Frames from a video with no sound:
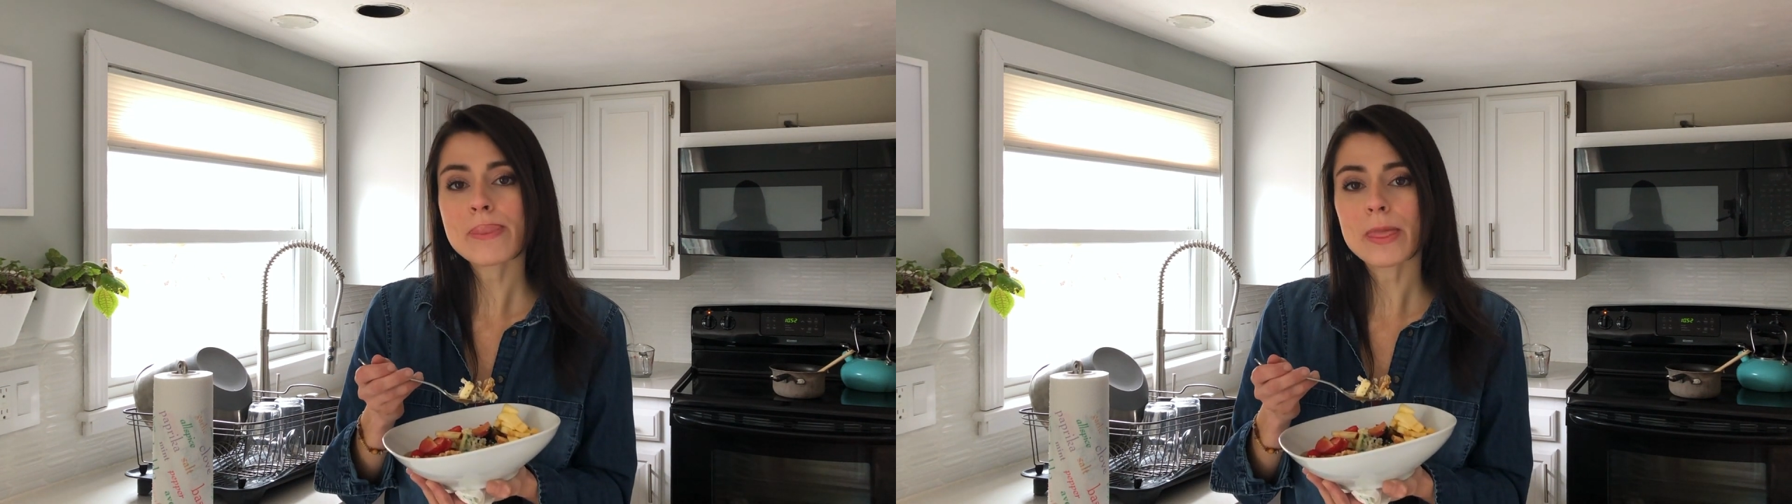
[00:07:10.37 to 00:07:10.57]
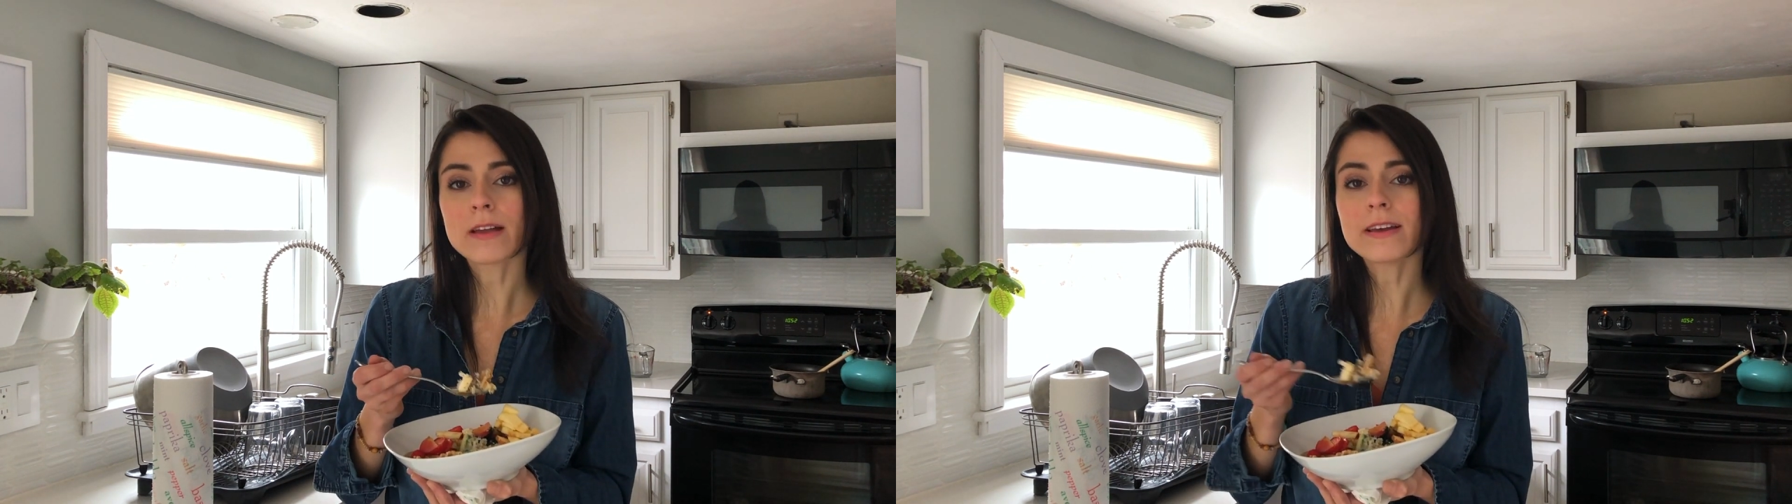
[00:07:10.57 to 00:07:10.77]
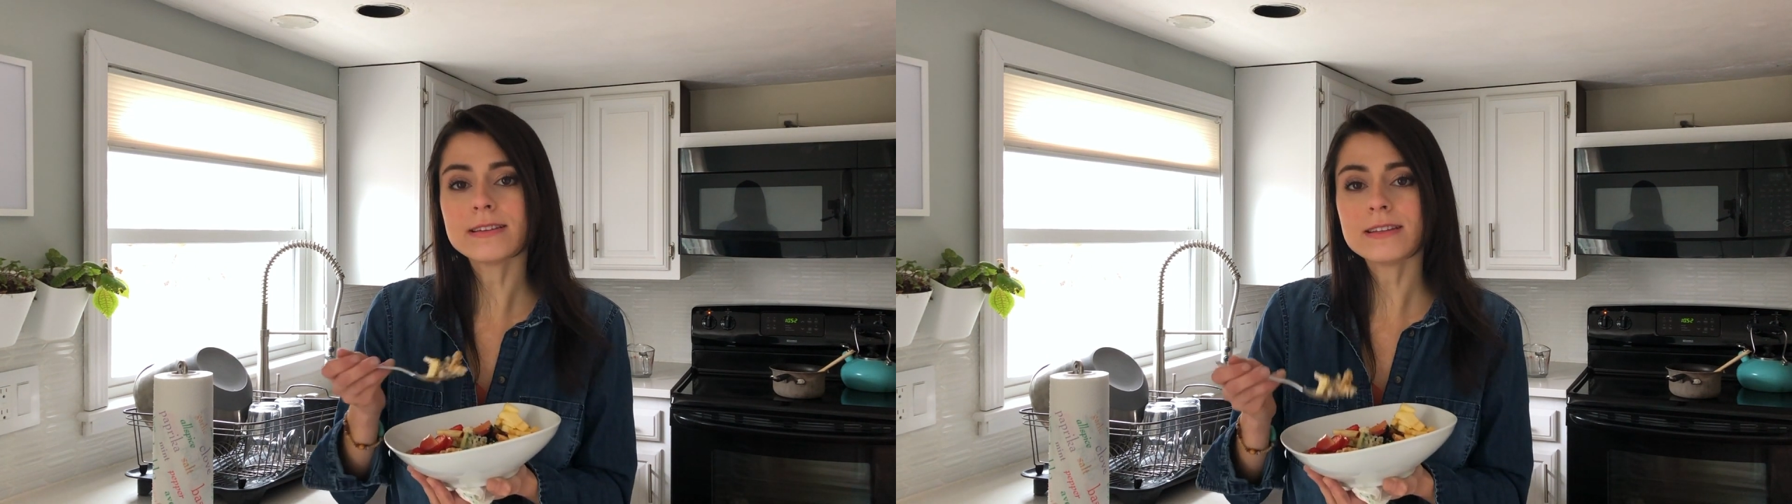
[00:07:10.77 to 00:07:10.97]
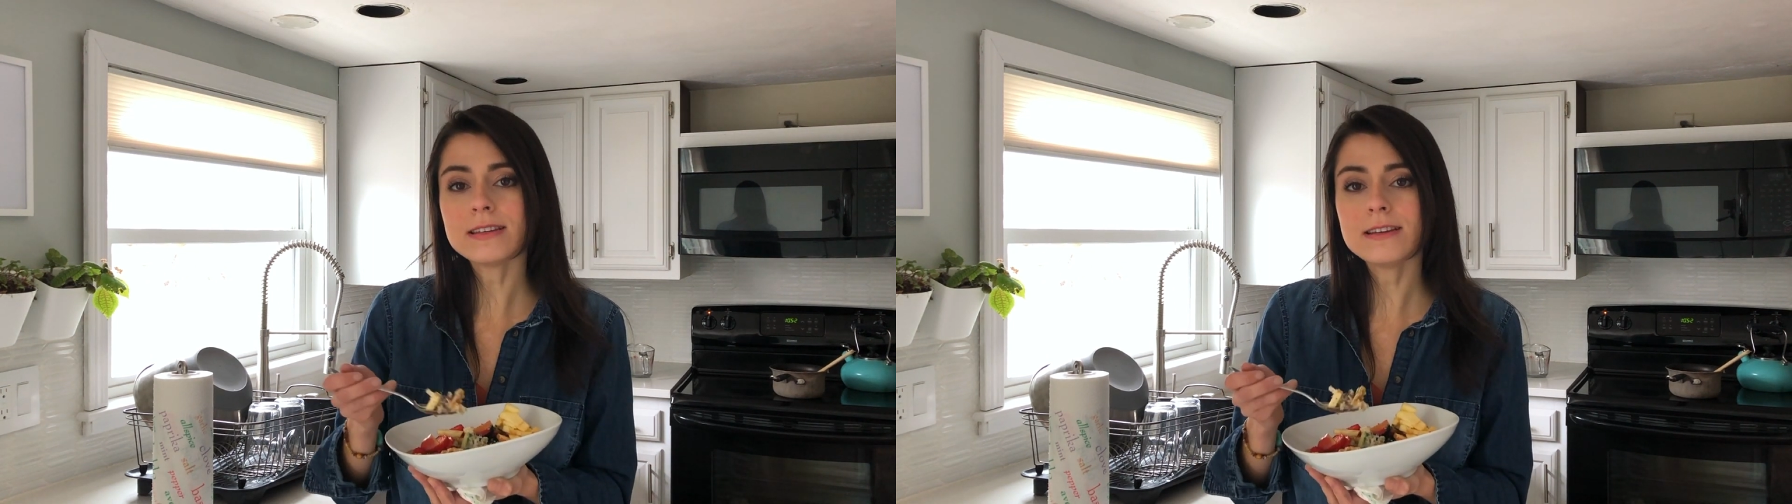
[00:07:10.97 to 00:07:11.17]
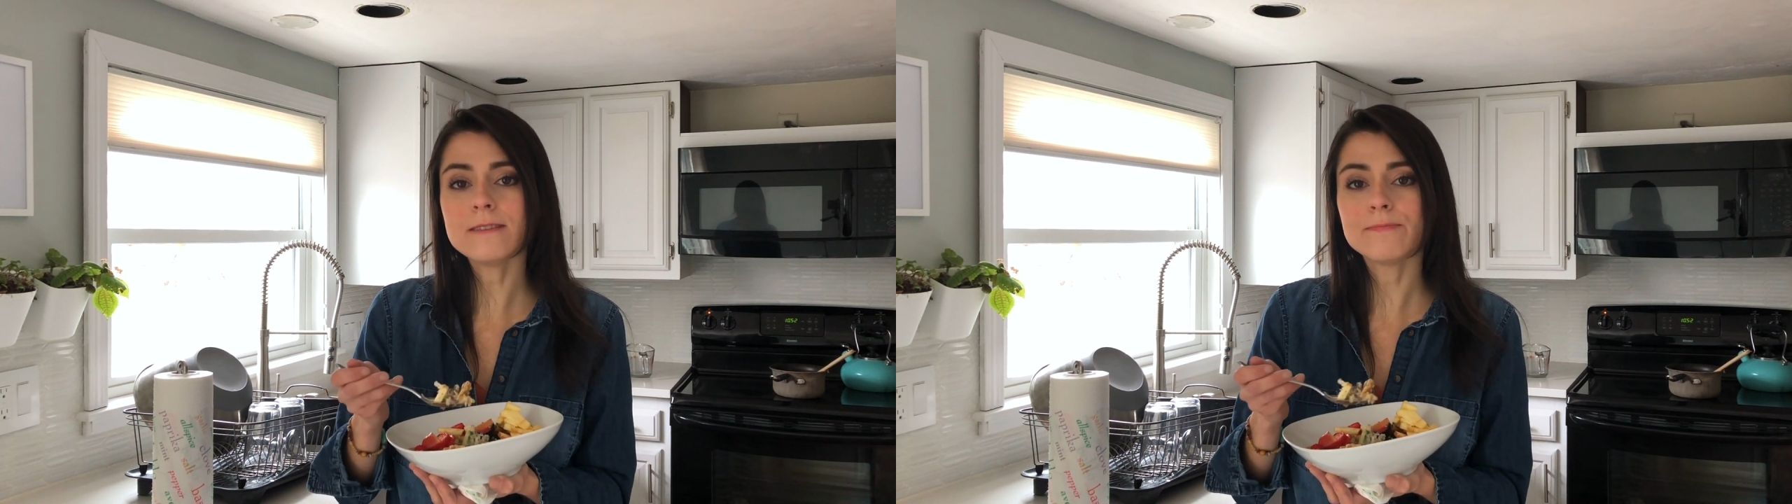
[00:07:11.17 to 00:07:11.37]
I like to
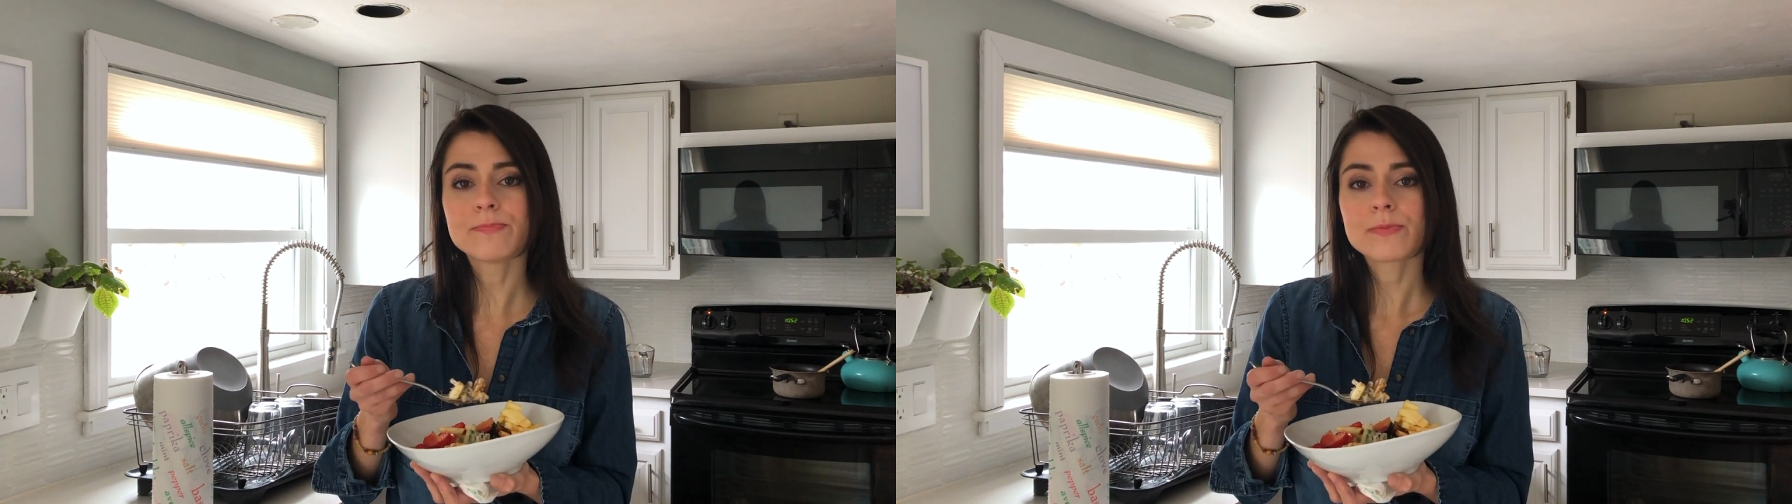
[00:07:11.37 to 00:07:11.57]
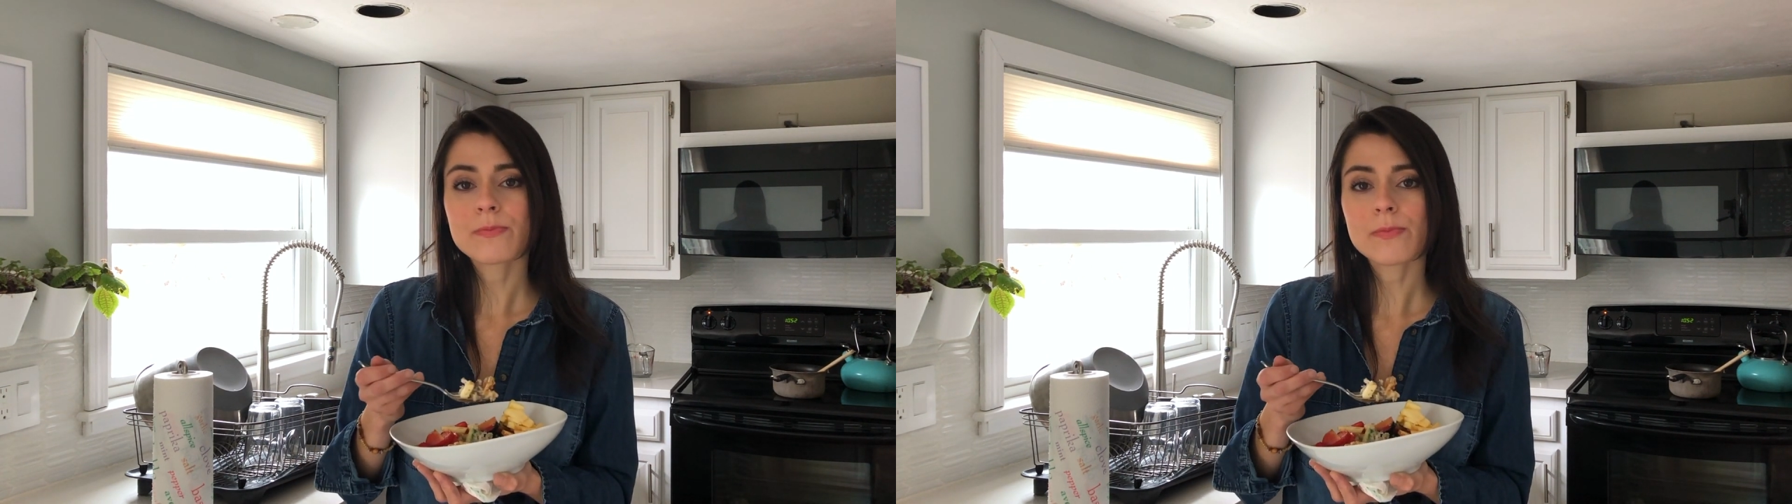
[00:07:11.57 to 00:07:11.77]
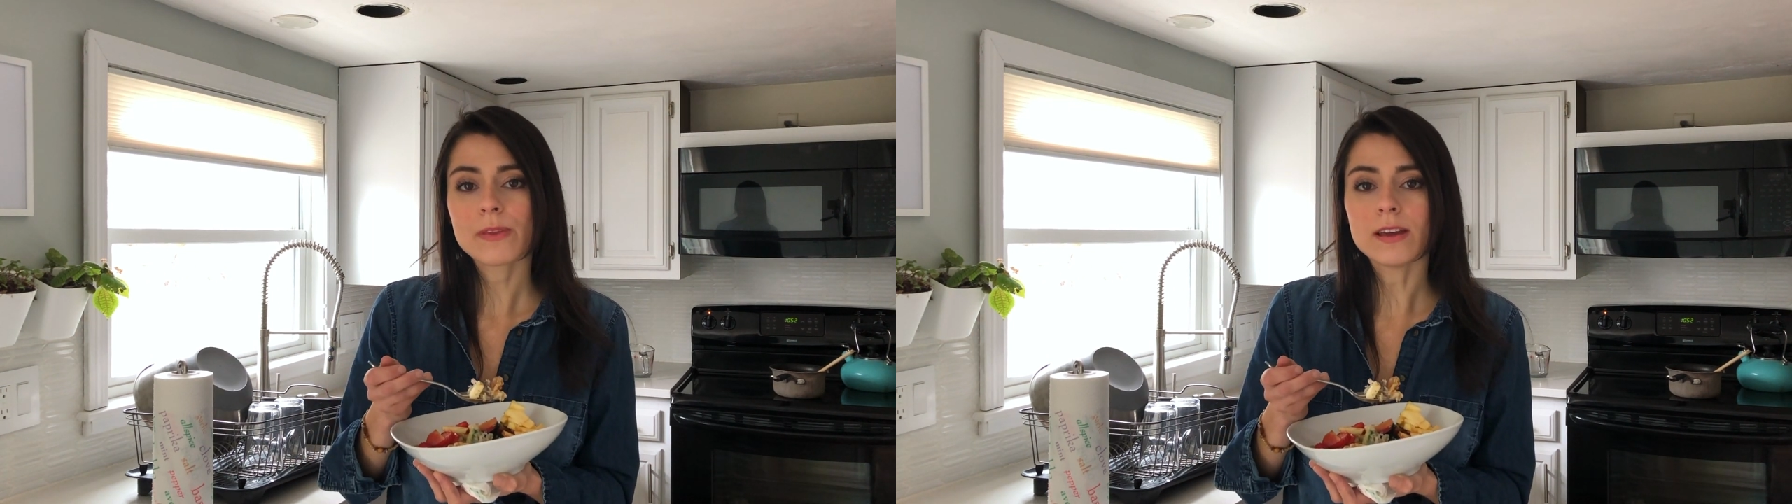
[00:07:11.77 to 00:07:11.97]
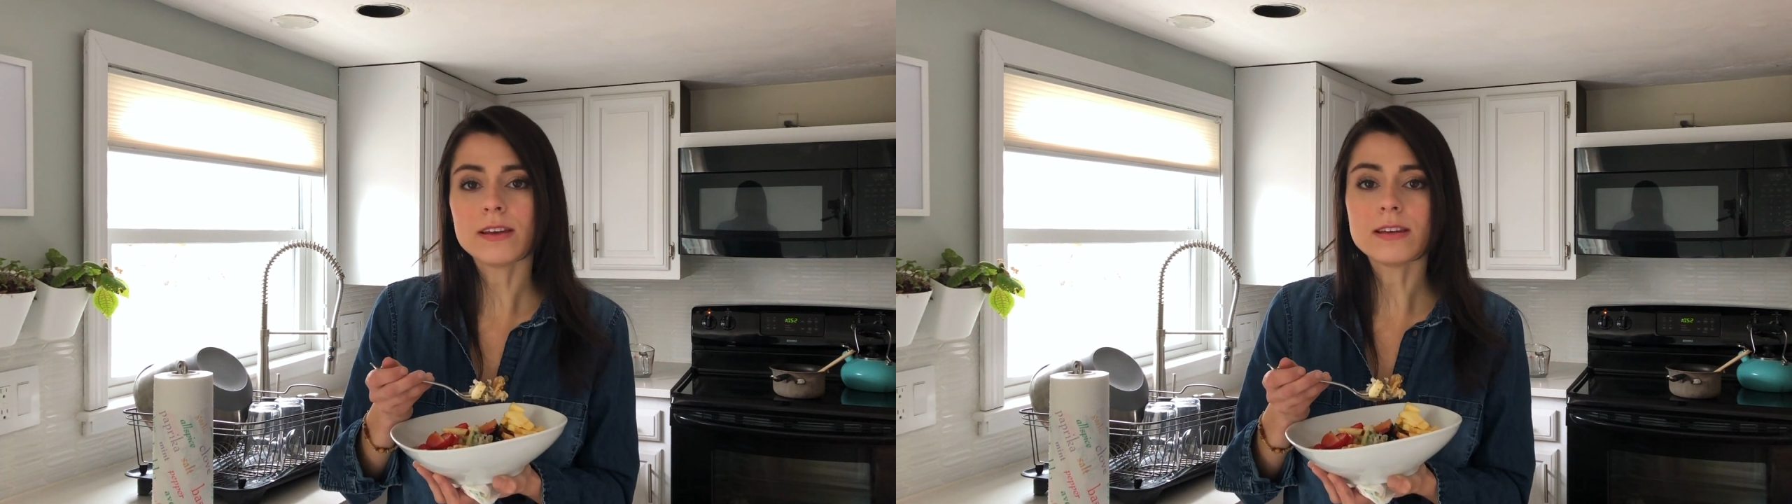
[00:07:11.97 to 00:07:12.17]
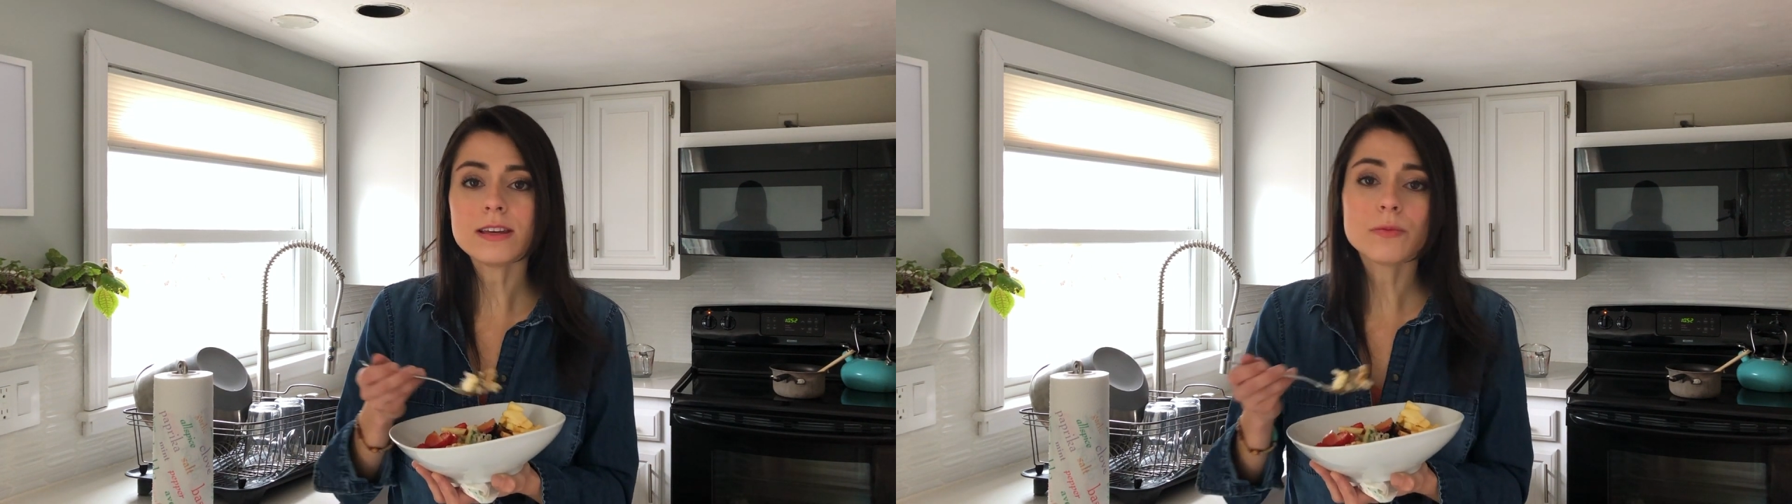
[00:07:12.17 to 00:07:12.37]
eat
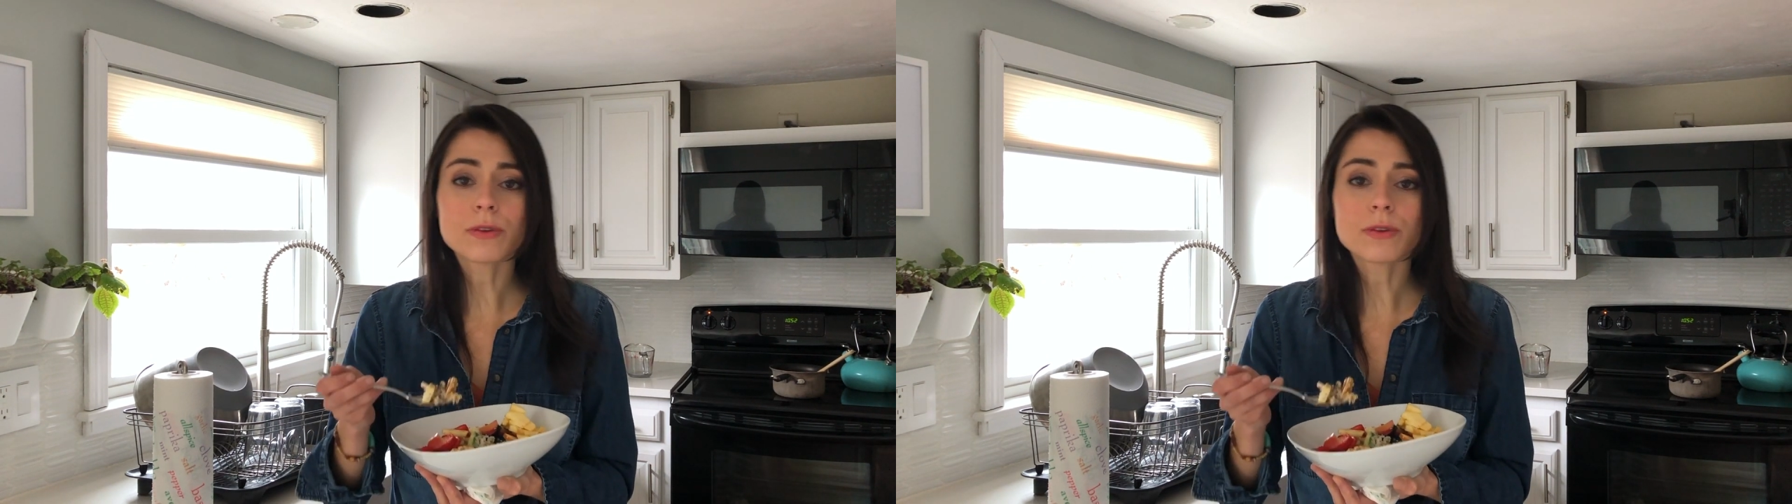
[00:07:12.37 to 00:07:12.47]
and eat